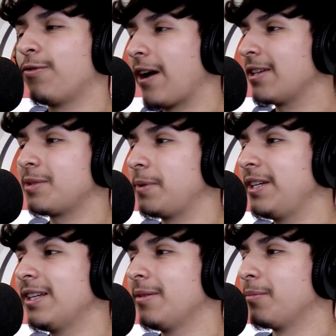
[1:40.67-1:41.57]
fast
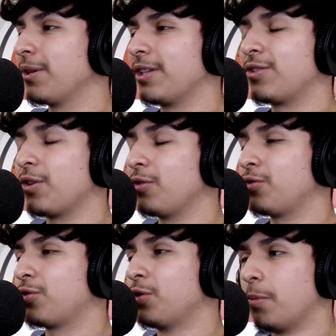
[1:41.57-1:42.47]
speed, yeah. but it's
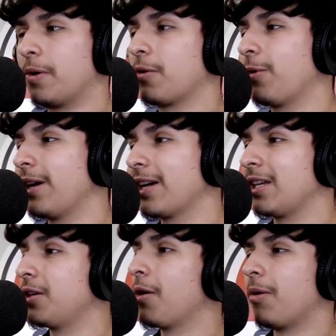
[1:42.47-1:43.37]
super quick.
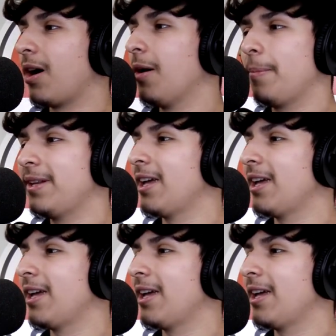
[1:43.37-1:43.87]
You go Man. up and